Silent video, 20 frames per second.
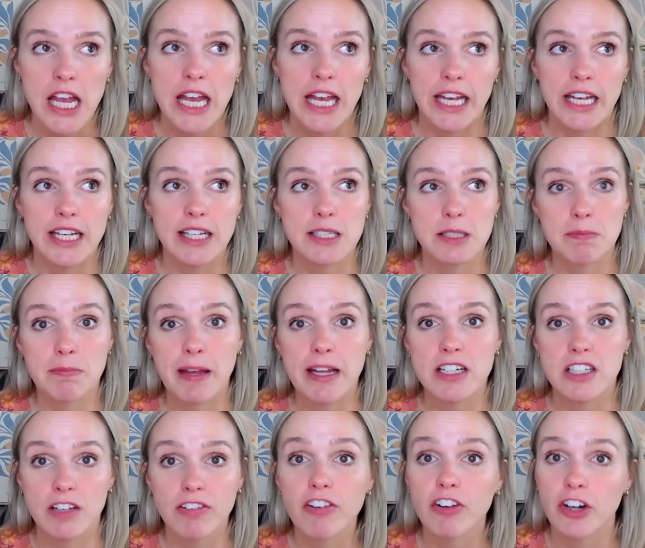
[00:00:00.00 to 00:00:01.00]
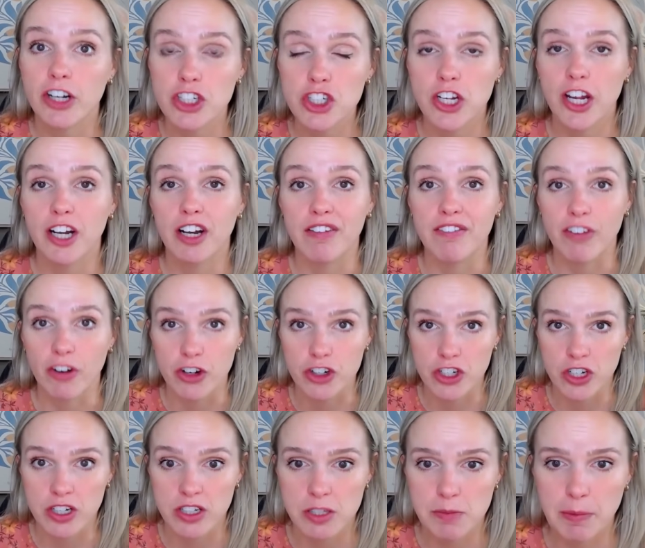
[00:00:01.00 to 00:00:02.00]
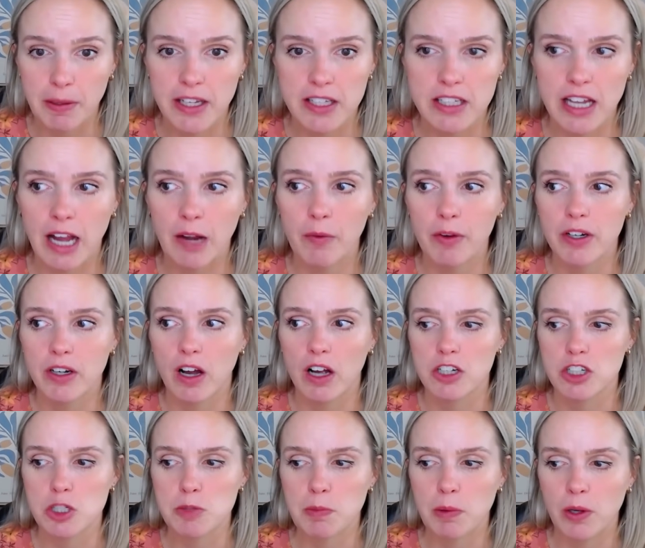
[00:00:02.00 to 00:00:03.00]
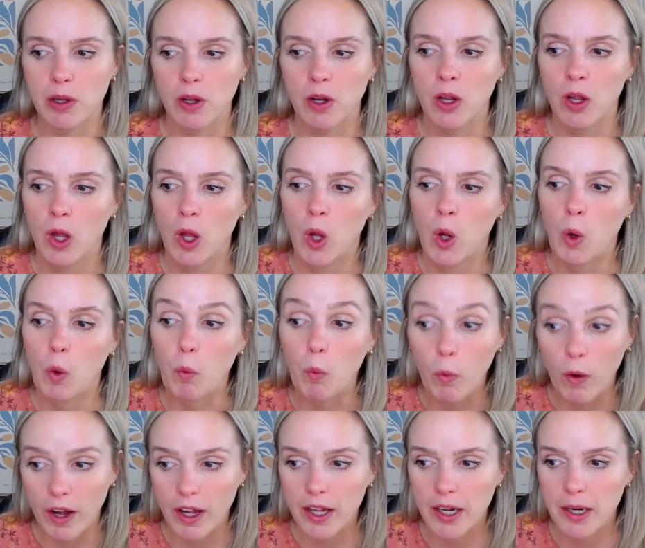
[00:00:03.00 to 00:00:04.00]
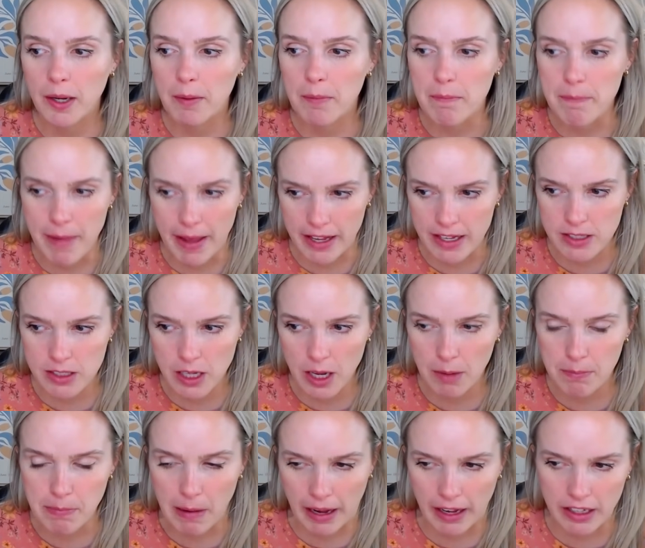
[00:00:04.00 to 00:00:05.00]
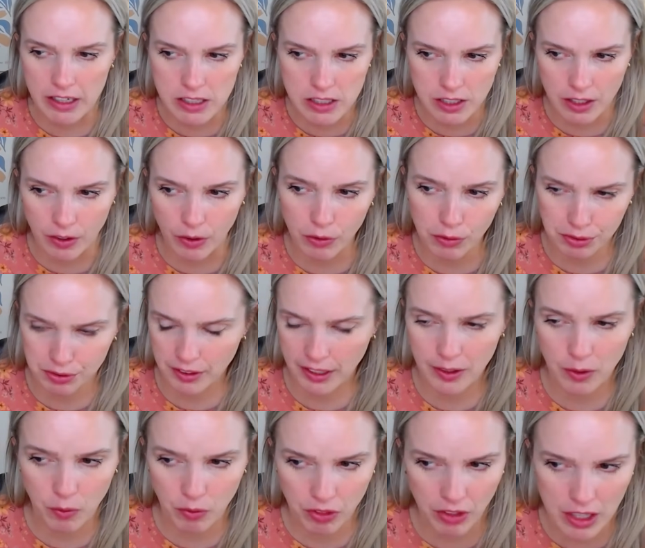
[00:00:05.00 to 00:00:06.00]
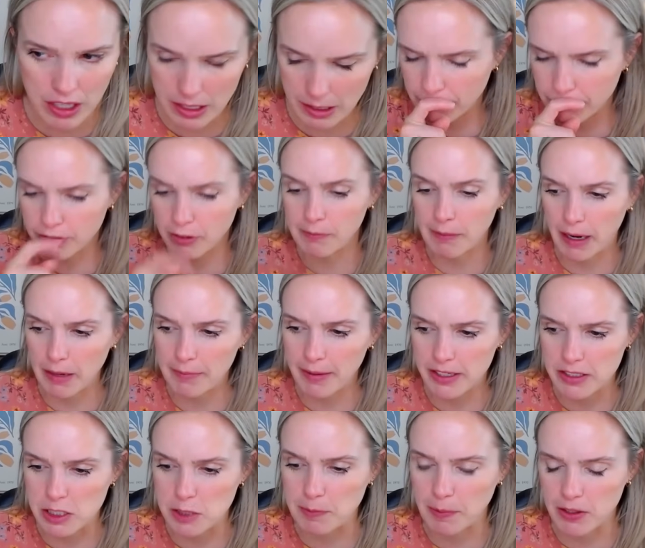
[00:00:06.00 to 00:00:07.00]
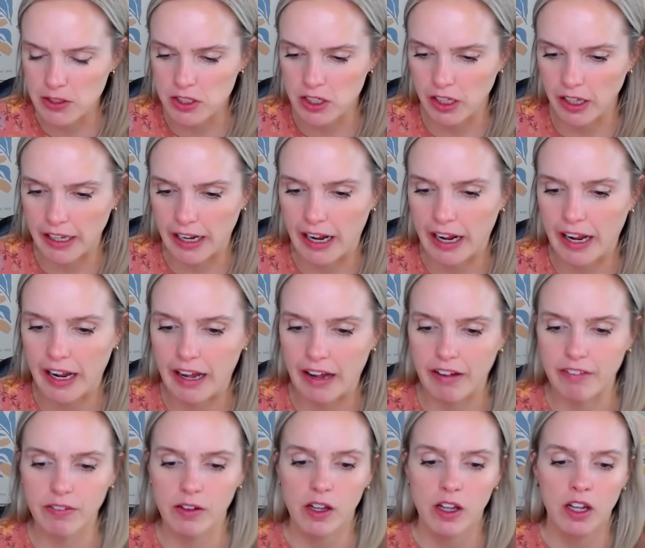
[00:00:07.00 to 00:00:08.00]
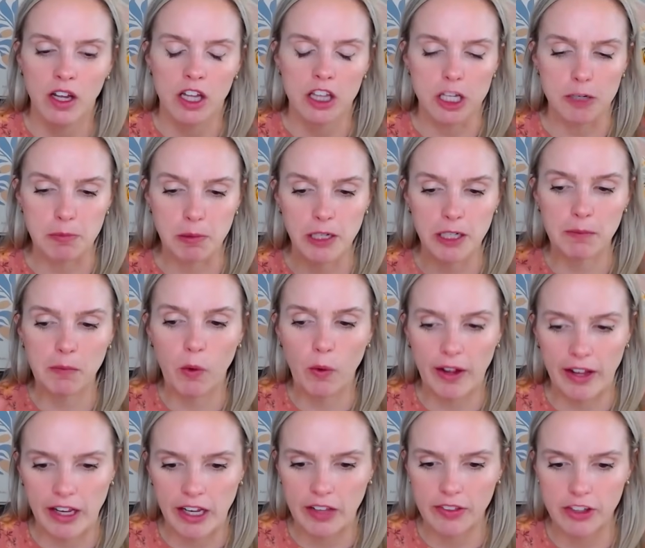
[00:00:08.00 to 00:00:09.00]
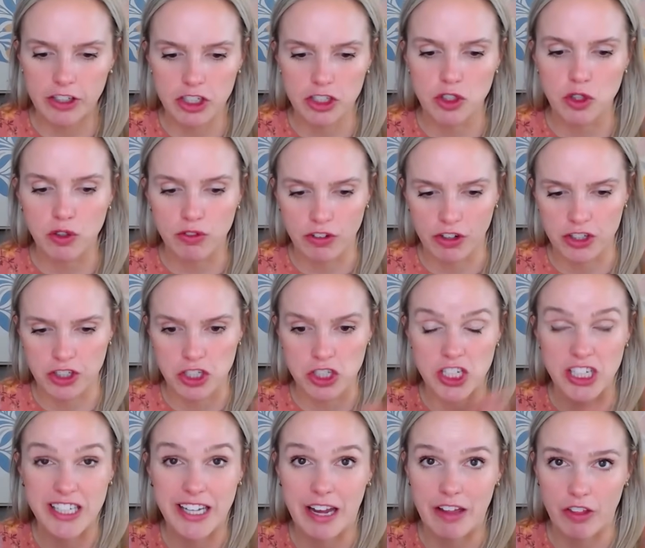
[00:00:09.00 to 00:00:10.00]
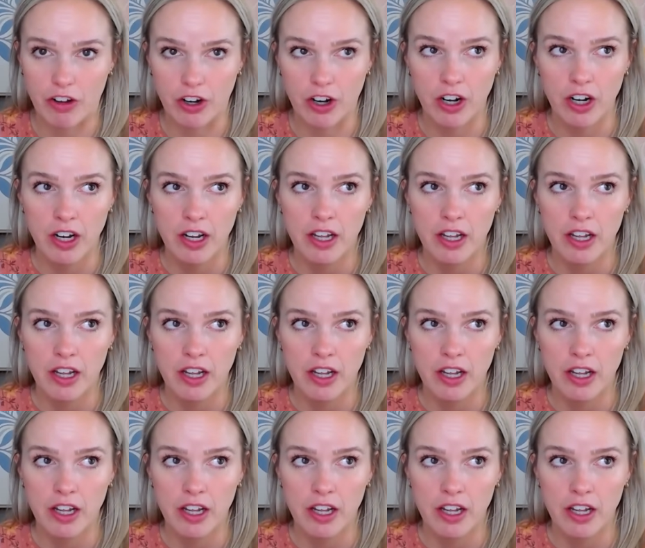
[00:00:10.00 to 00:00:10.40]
is make differentiated versions, because I would not just put one maze up by itself. I don't think. For my mazes personally, I have the printable and the digital version together,